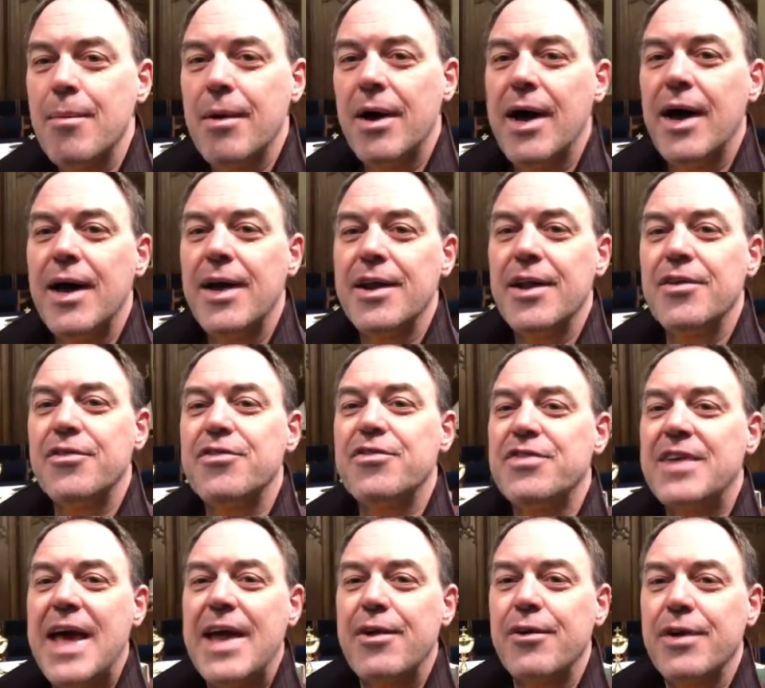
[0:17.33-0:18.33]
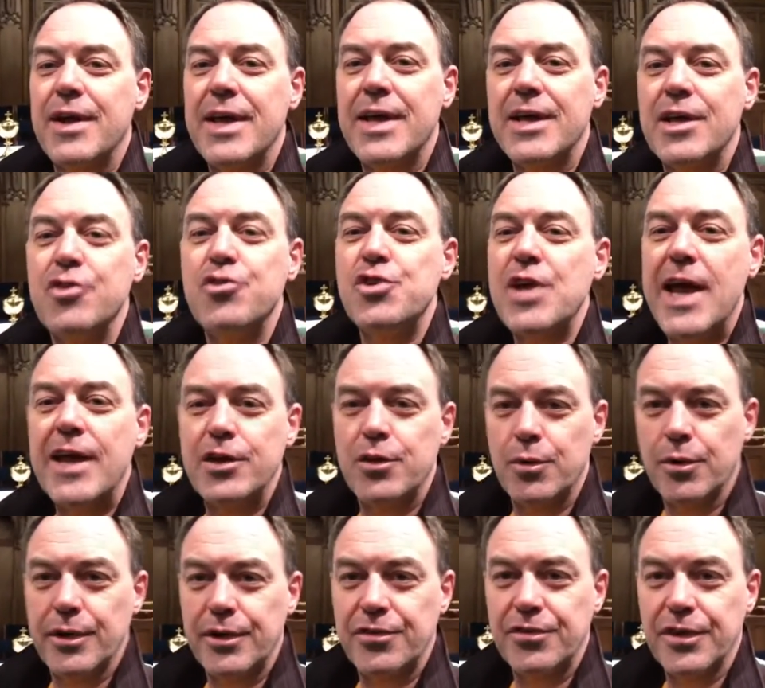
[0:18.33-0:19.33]
on Saturday,
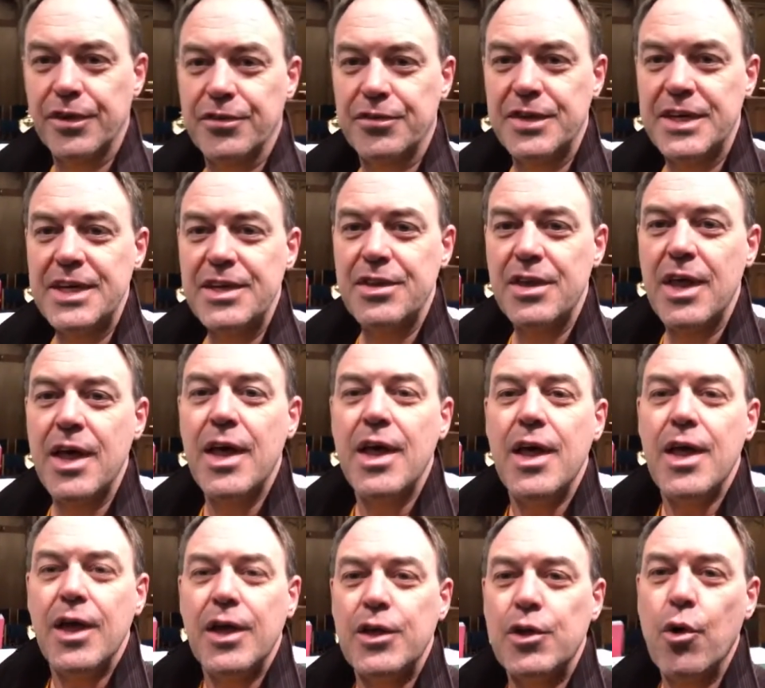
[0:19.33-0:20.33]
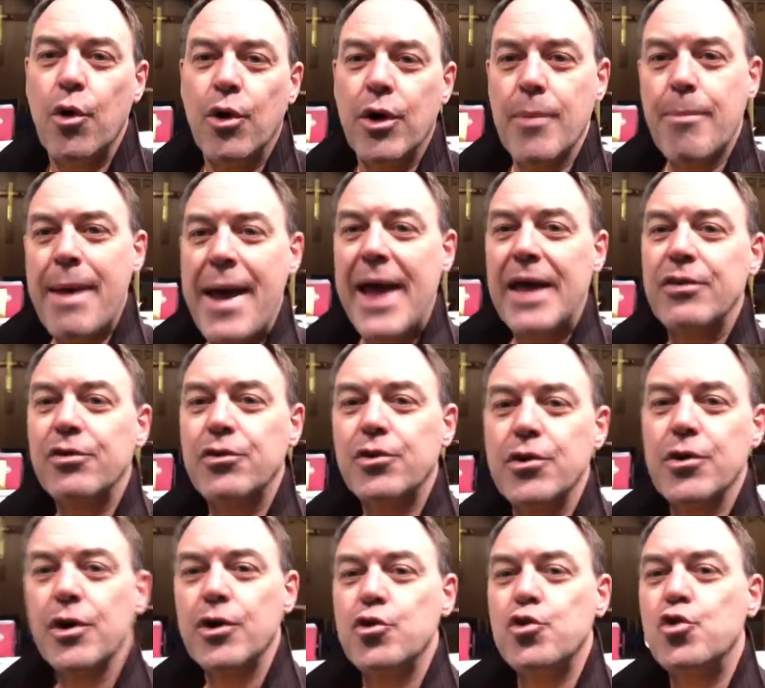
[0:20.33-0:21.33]
January 16th. Your
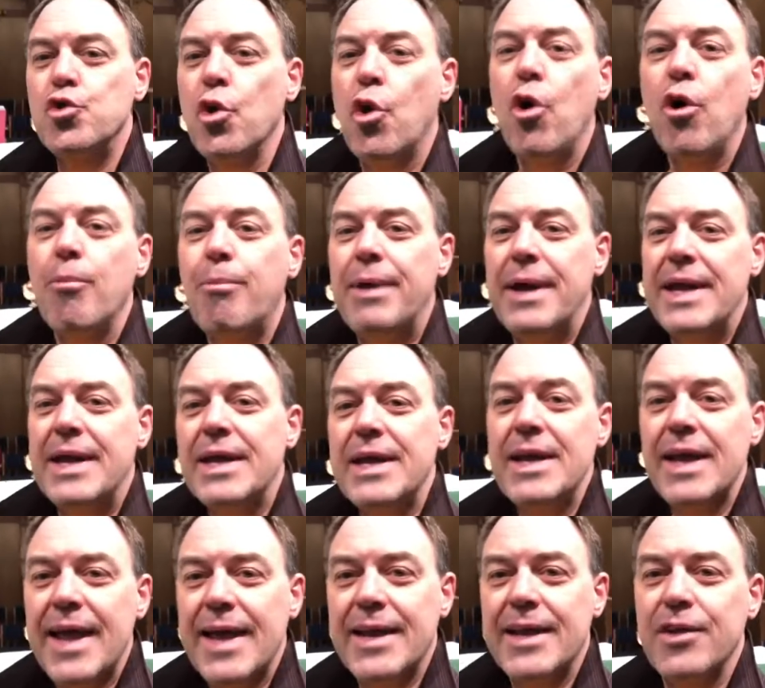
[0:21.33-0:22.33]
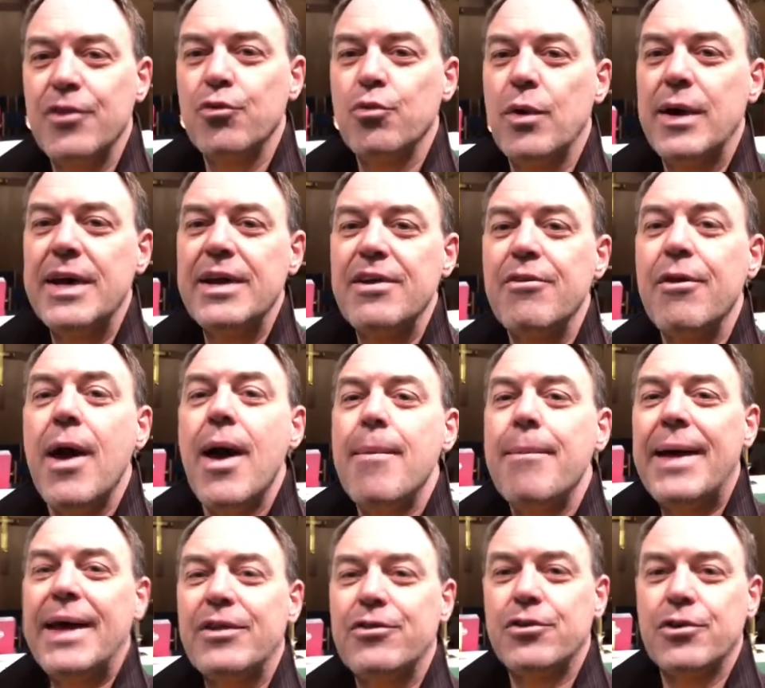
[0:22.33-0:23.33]
pastor, Joel Pakan, and his wife,
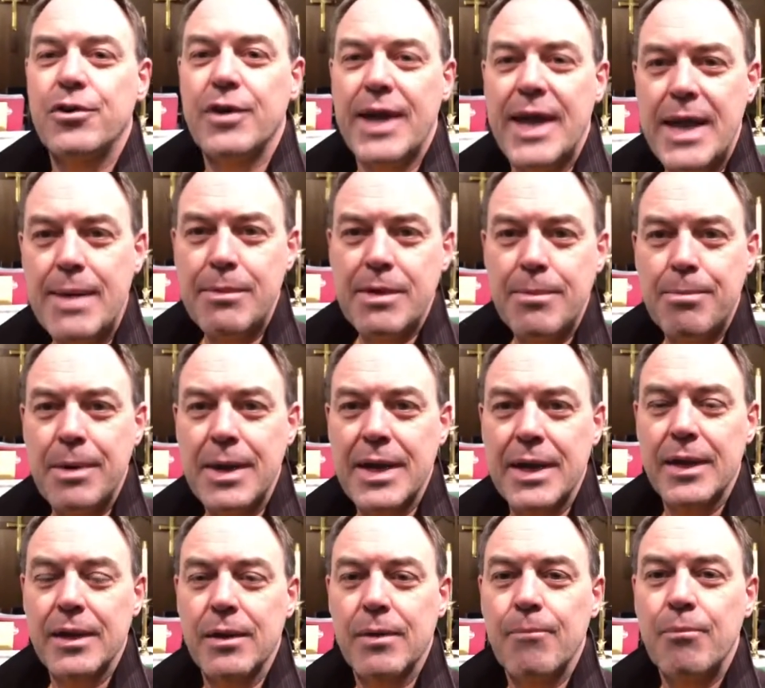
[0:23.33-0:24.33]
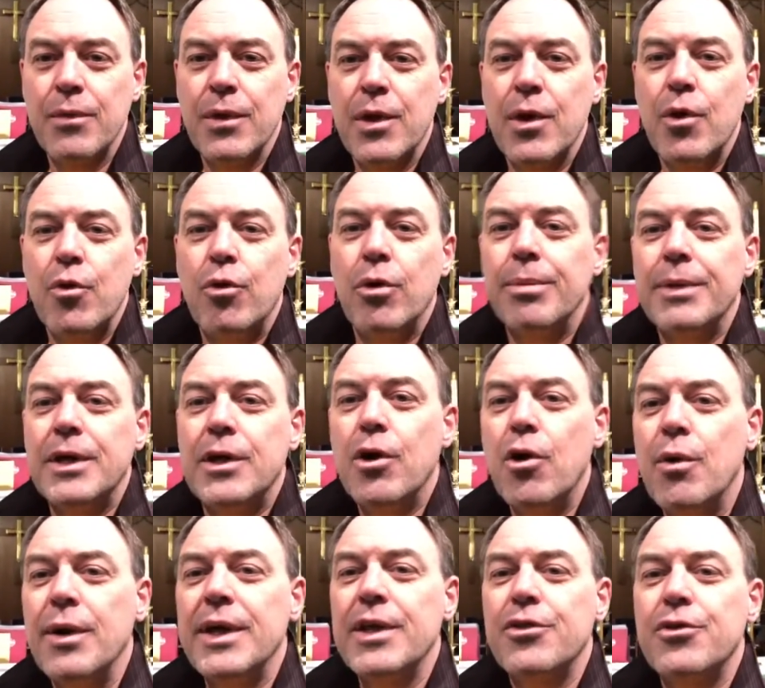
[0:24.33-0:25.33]
Pastor Aimee Pakan, will be
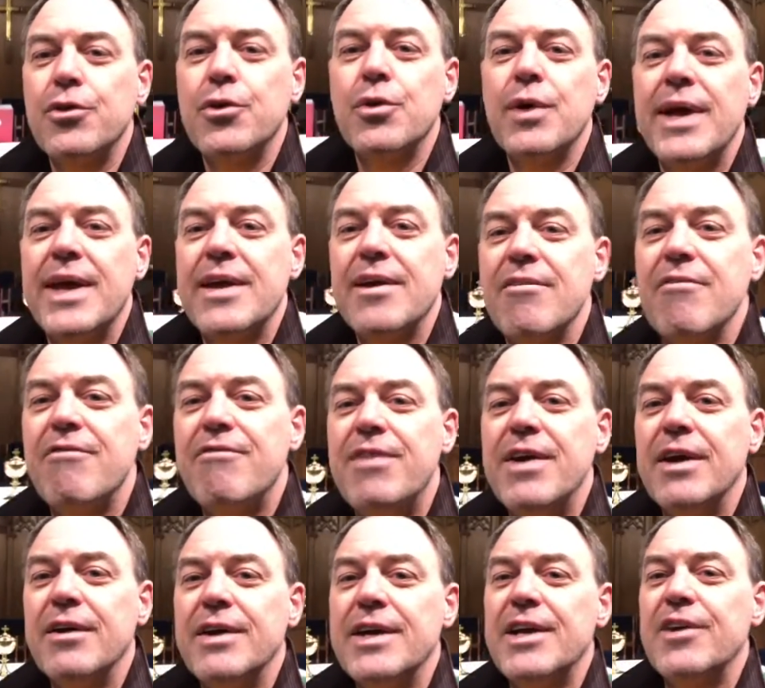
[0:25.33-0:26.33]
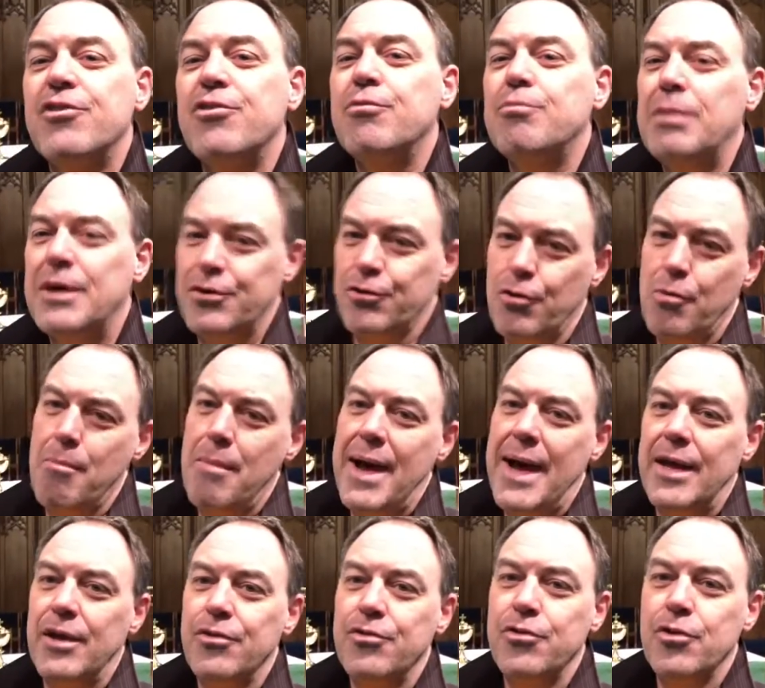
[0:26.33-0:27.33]
going through a very special
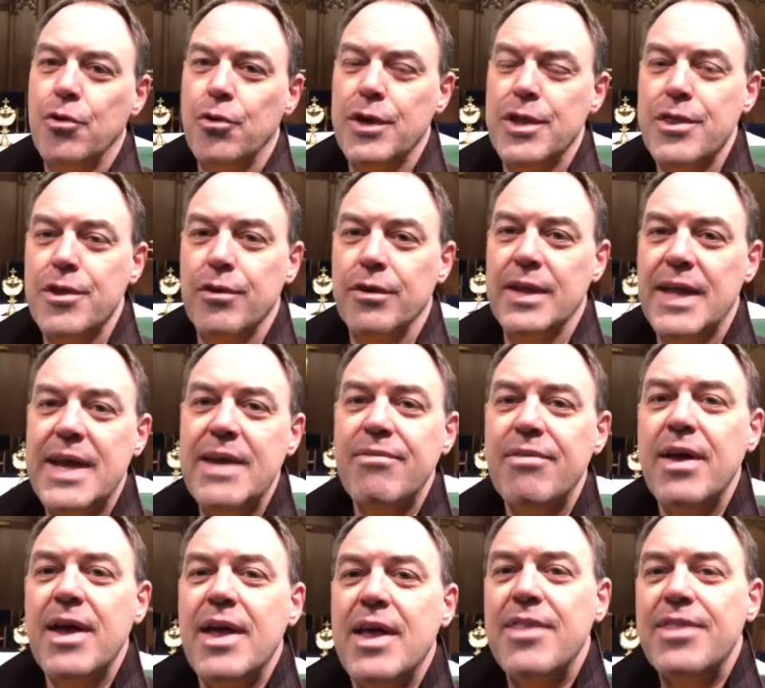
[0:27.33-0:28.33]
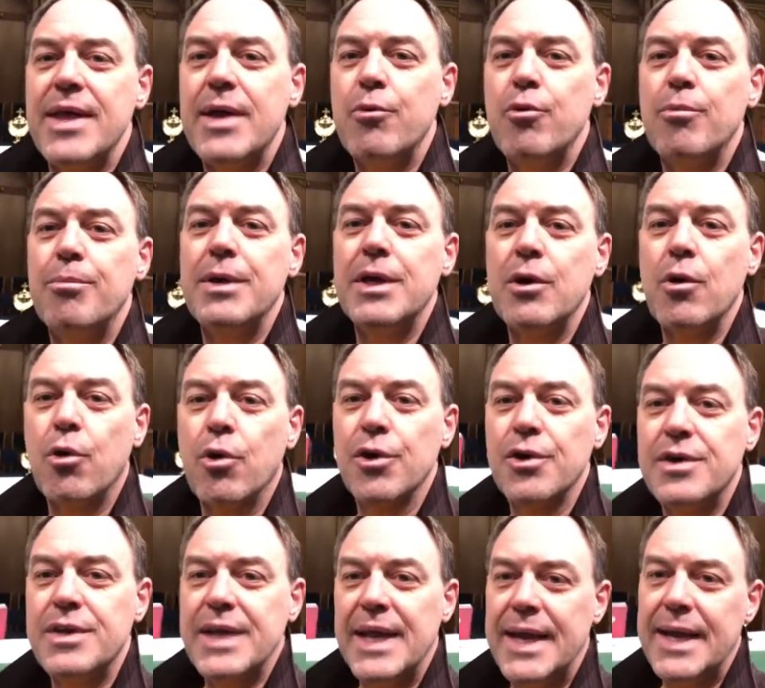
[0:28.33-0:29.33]
milestone in their life. They will be
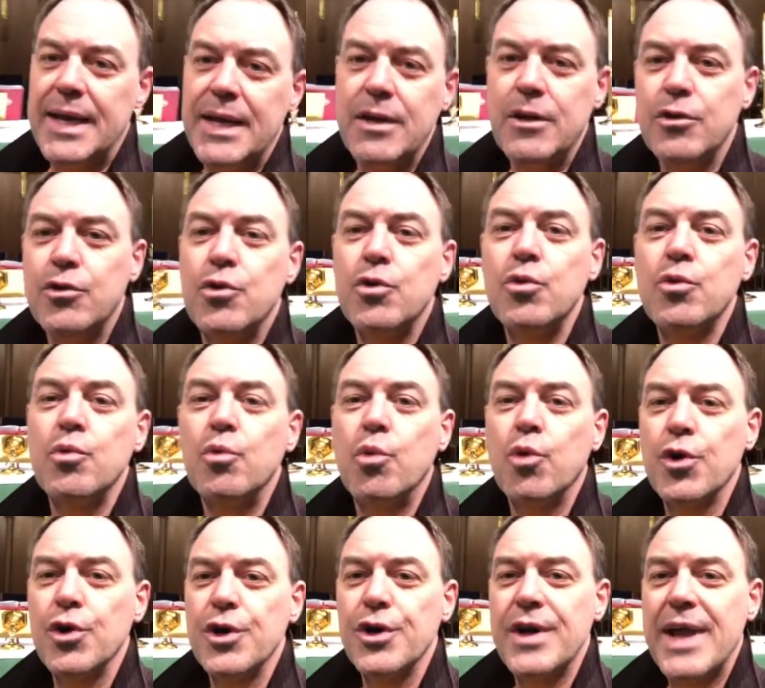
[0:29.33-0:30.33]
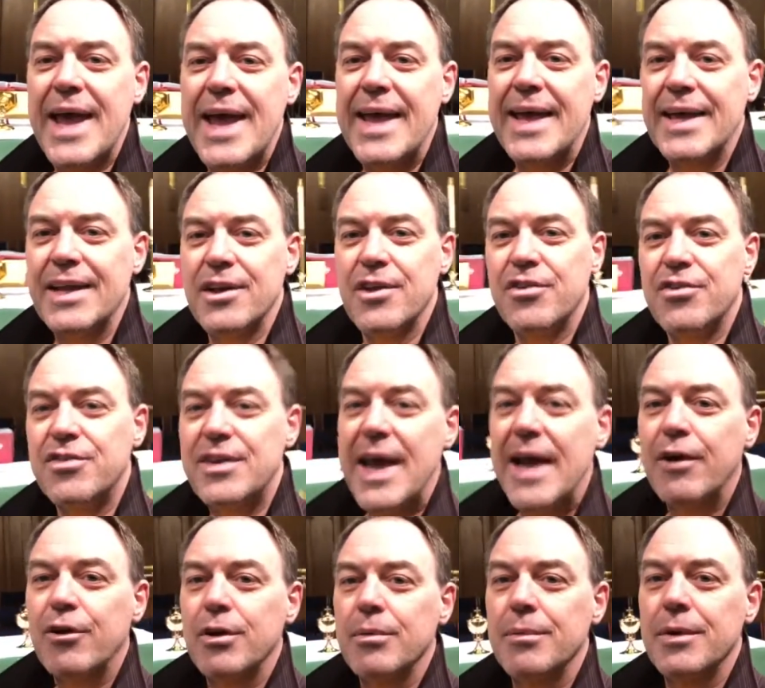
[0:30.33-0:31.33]
ordained to Word and
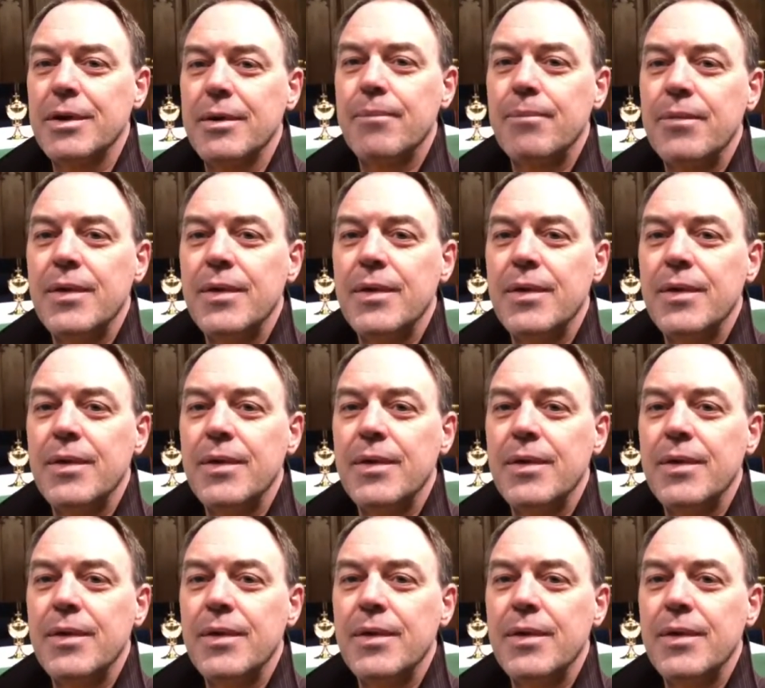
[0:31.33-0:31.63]
Sacrament.